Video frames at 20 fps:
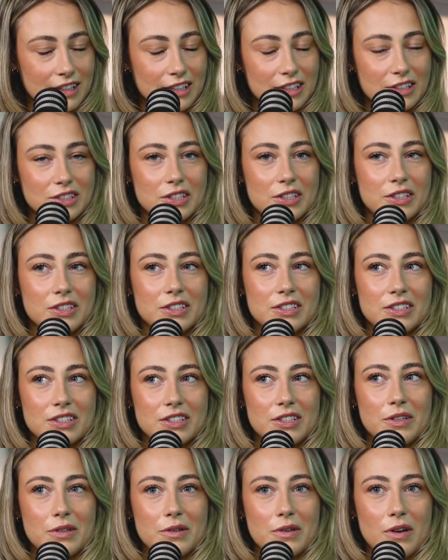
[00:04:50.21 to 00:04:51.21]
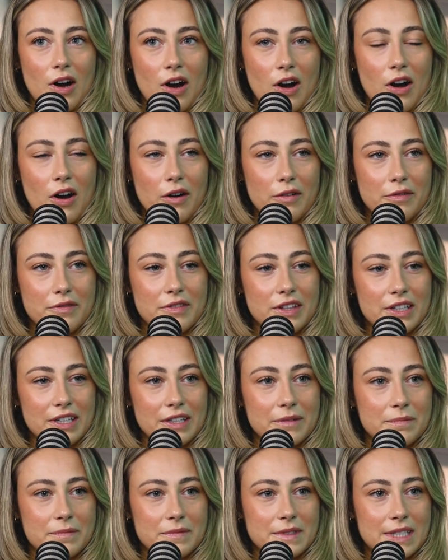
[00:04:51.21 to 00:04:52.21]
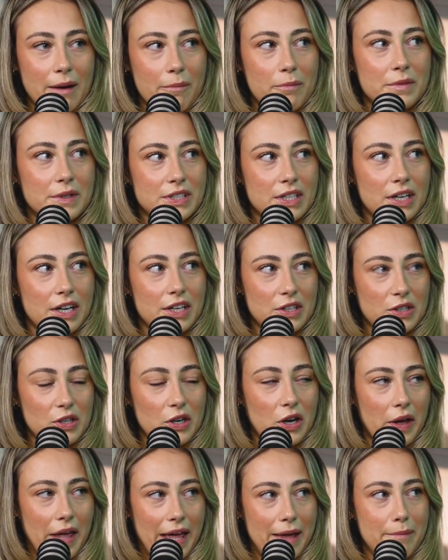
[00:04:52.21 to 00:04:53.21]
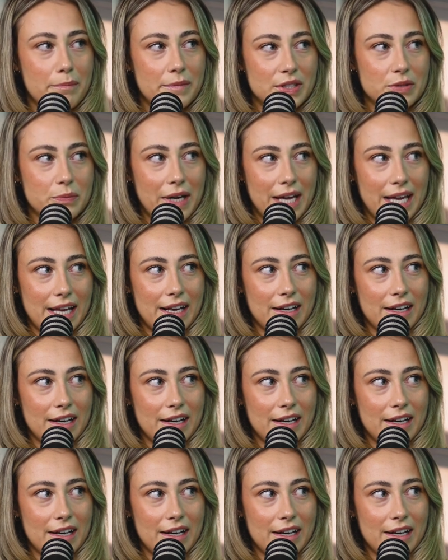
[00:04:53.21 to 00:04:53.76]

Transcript: So you can do half the temperature. You can go in between,